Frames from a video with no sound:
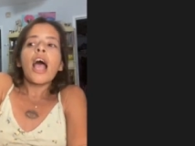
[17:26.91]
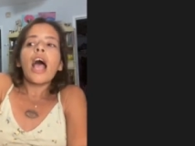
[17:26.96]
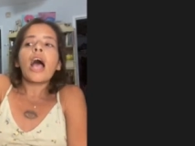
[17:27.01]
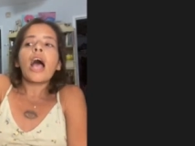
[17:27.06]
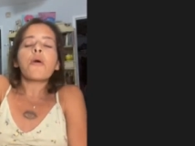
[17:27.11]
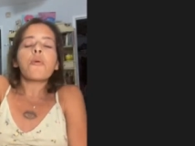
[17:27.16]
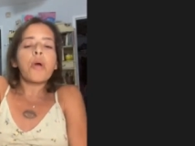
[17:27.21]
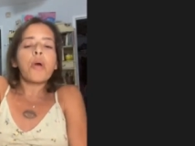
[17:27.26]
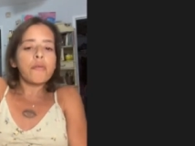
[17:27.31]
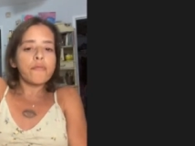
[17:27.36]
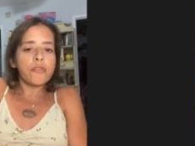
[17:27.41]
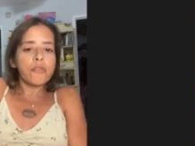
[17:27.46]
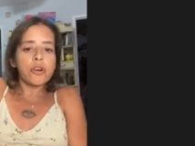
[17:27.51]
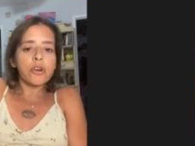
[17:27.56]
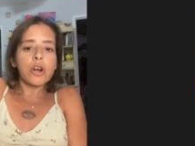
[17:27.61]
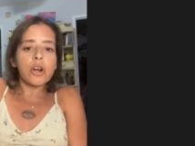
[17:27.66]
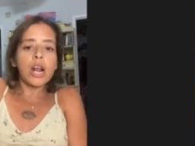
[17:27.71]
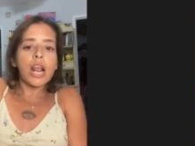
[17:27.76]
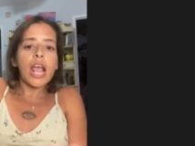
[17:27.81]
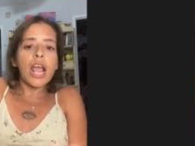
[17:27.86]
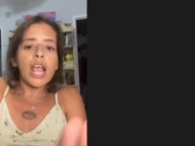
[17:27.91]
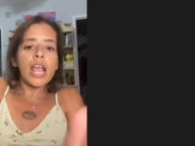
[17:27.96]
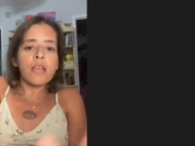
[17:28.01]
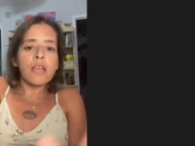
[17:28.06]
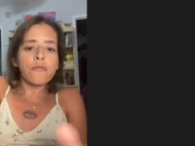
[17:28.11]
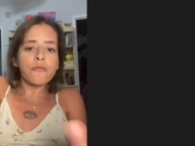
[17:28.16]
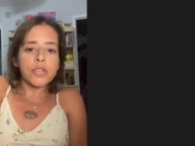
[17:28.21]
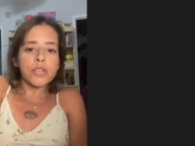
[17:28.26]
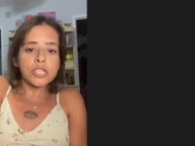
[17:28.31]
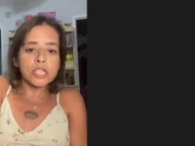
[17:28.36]
However,
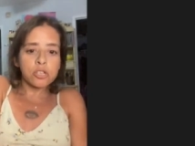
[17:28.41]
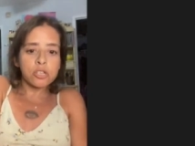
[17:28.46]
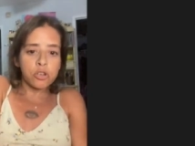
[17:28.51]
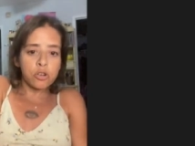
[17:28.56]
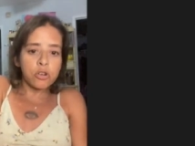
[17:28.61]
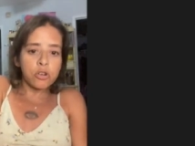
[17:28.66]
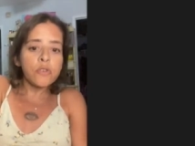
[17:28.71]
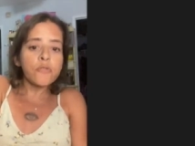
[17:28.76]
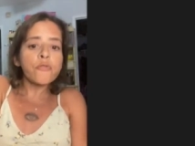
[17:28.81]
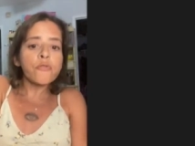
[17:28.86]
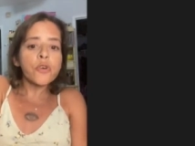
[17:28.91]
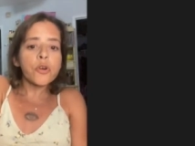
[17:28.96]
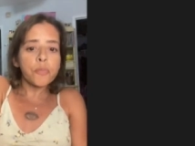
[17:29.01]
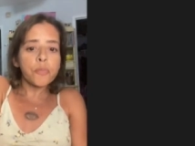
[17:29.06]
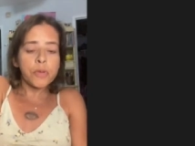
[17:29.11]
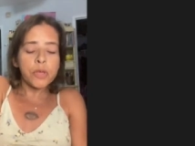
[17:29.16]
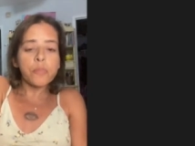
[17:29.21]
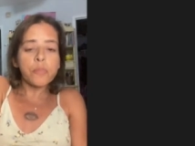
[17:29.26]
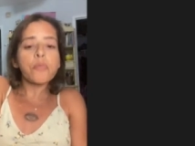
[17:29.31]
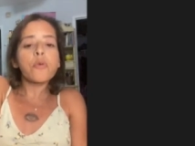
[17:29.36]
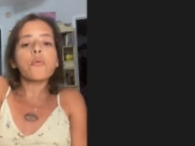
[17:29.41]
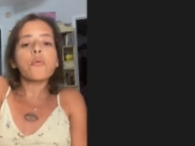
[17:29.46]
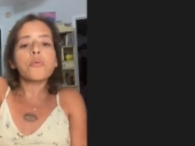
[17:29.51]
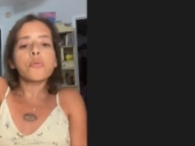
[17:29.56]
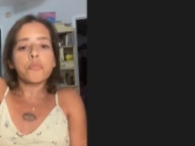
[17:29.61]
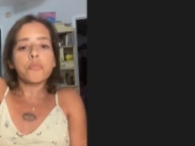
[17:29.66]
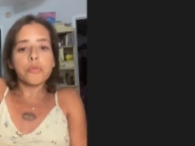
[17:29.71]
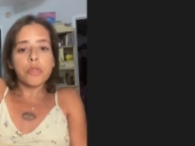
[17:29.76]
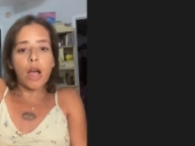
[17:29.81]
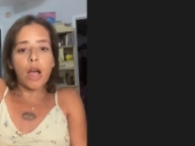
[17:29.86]
if it's good for people
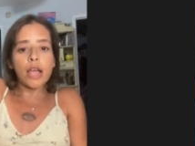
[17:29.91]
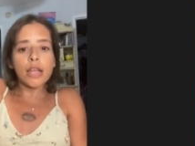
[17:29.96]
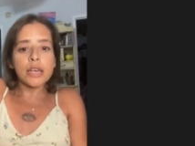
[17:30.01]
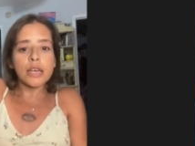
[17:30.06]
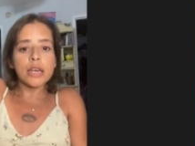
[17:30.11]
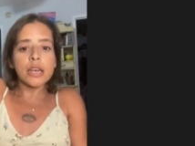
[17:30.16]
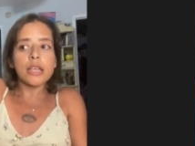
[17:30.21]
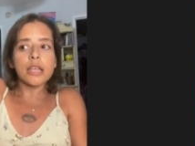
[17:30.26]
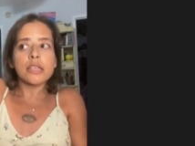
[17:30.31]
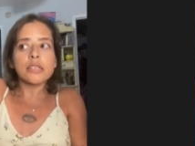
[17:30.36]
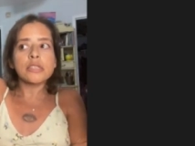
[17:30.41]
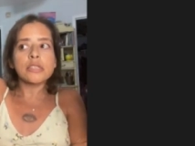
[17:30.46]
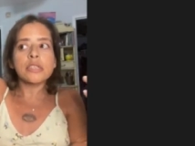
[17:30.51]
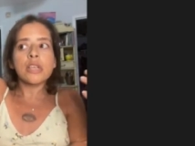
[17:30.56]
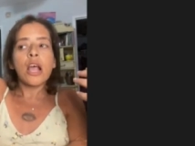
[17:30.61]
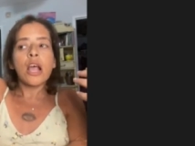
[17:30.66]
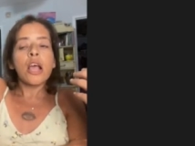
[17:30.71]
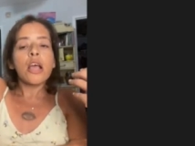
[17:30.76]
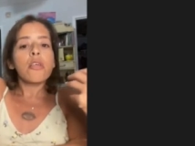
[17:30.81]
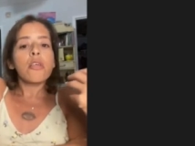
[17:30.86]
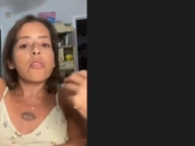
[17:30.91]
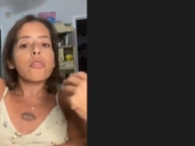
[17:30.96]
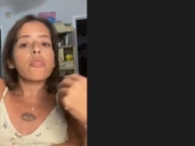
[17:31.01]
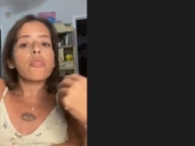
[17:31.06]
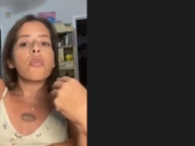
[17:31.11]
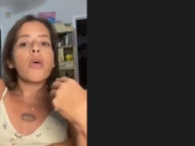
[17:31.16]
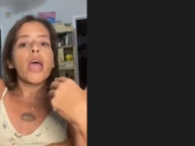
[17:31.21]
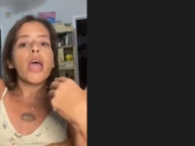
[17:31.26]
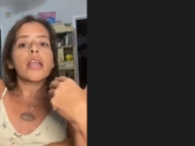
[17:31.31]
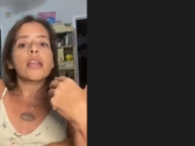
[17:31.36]
with blindness,
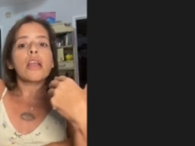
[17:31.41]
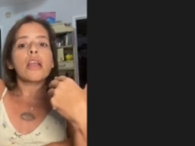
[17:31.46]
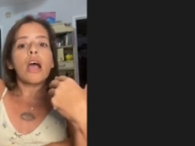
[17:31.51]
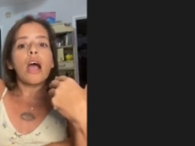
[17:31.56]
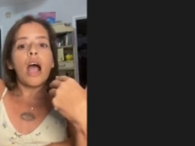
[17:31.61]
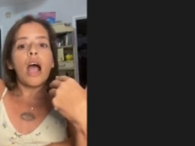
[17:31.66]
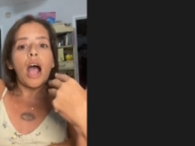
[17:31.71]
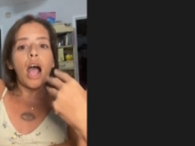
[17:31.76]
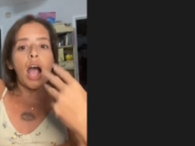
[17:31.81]
then